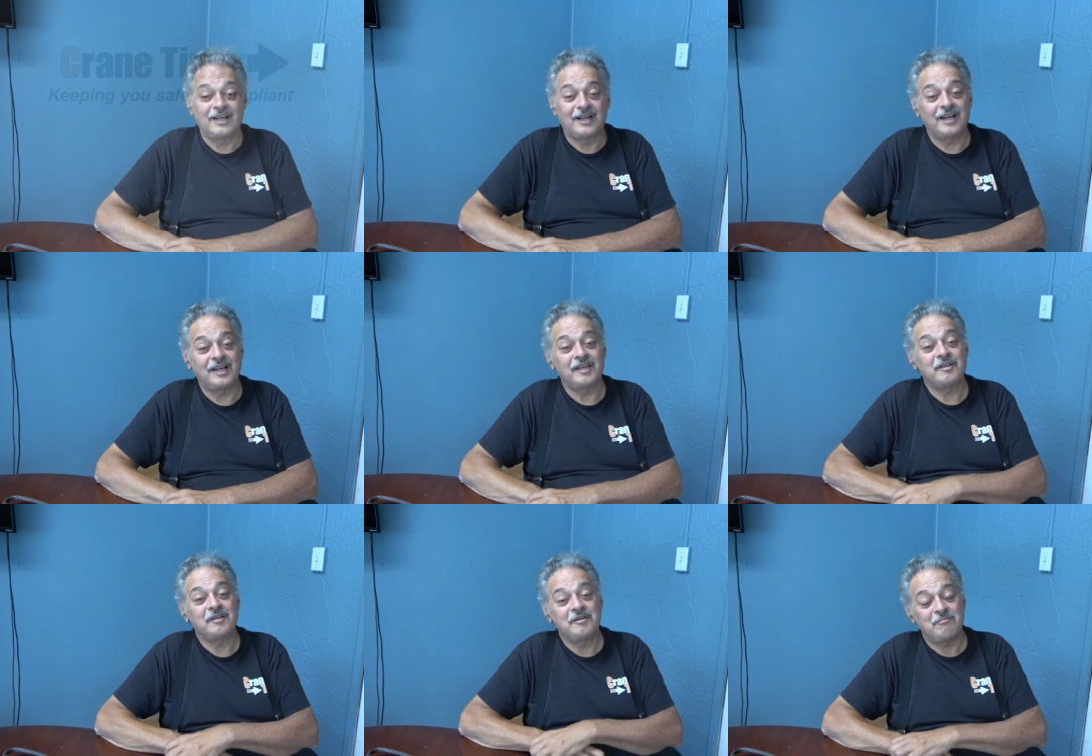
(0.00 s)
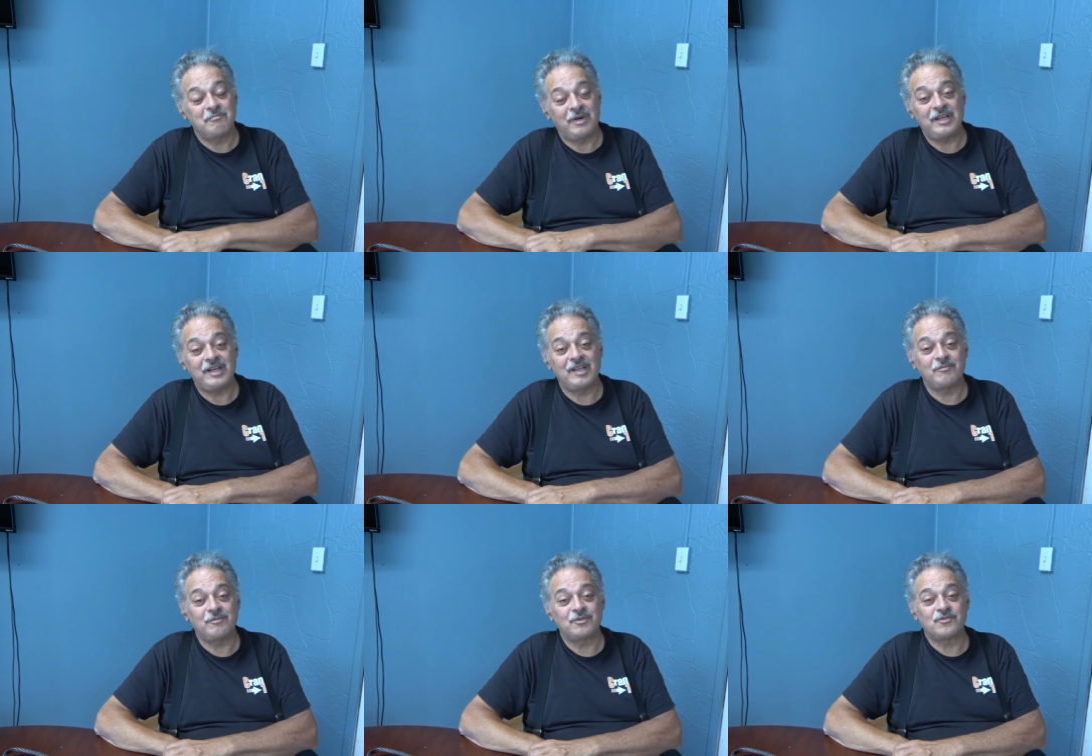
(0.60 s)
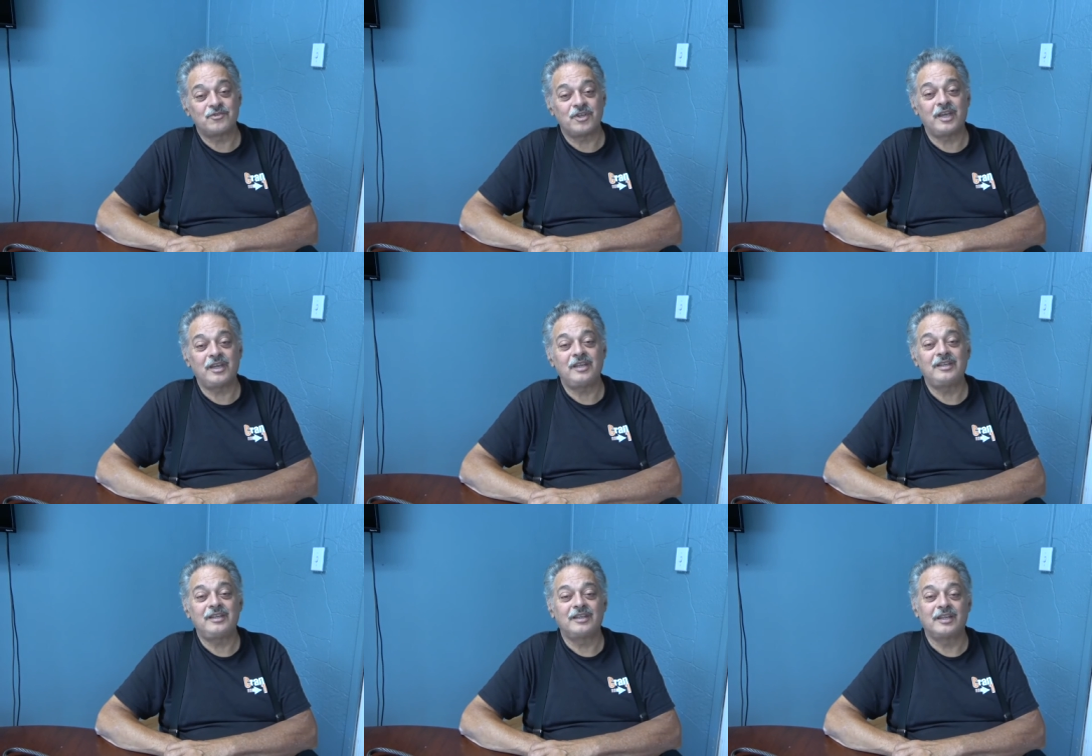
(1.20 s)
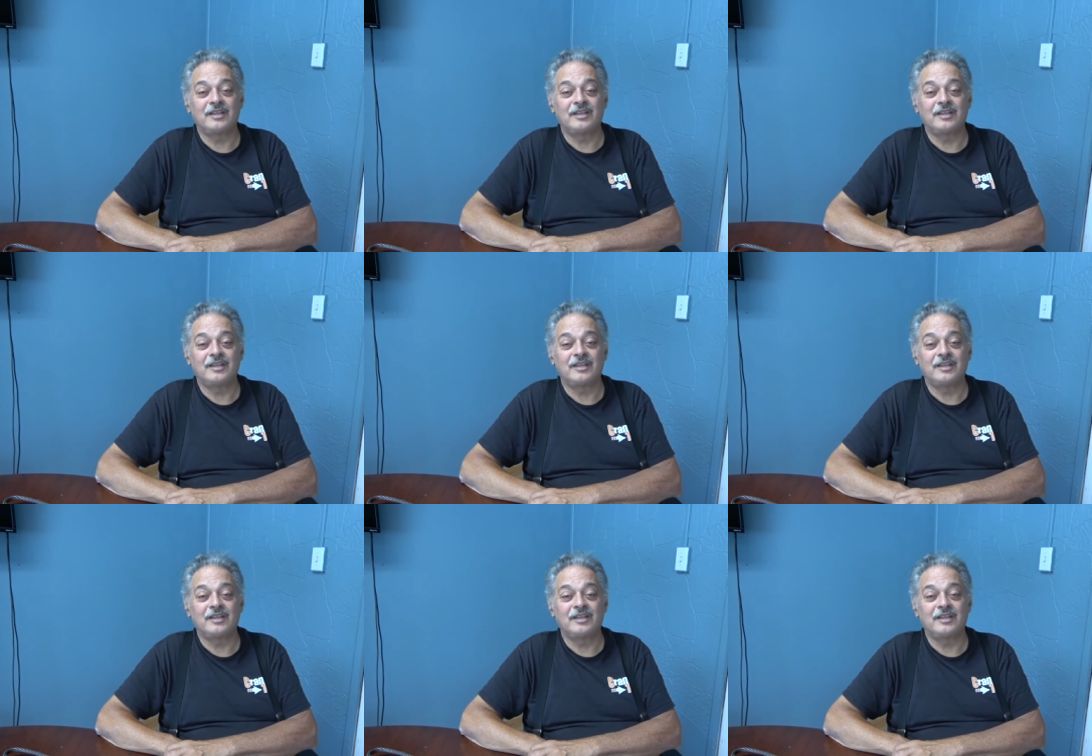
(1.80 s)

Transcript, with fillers: Hi, my name is Jay,